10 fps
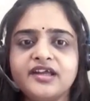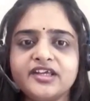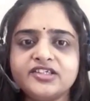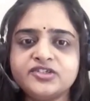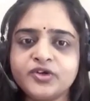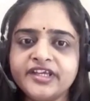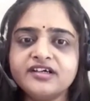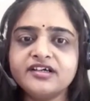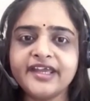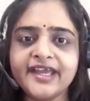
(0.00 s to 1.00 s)
So here
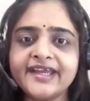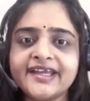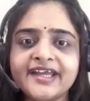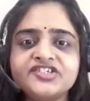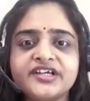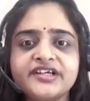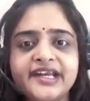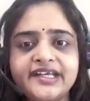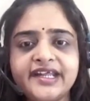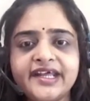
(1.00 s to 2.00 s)
AI can generate
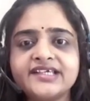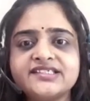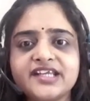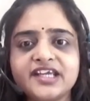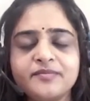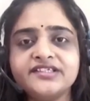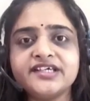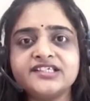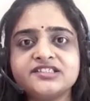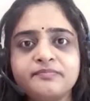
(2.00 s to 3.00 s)
text,
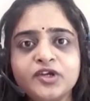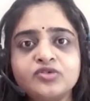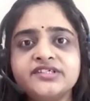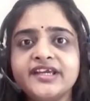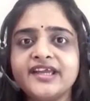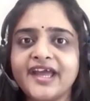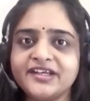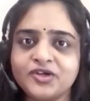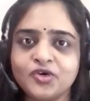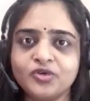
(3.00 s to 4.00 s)
images, music and
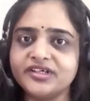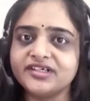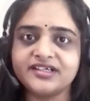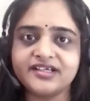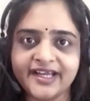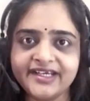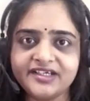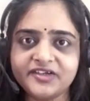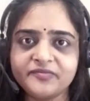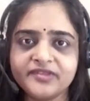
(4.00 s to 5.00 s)
code, right?
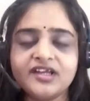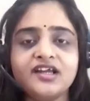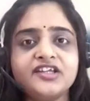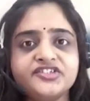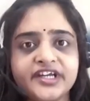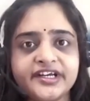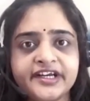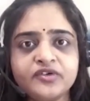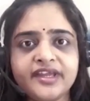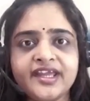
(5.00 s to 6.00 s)

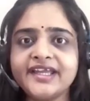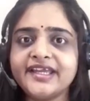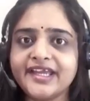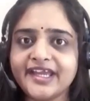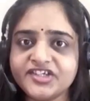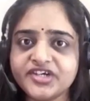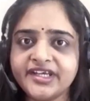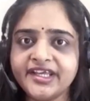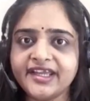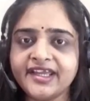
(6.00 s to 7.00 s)
Generative AI,
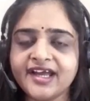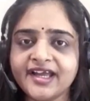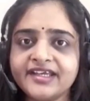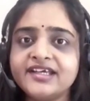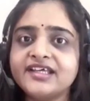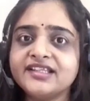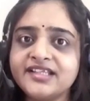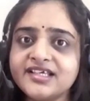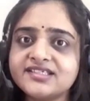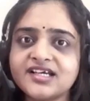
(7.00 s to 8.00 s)
agentic AI,
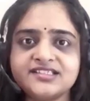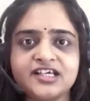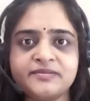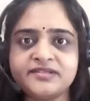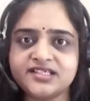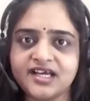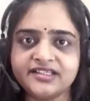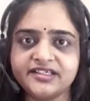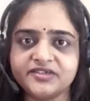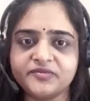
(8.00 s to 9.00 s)
these concepts are there.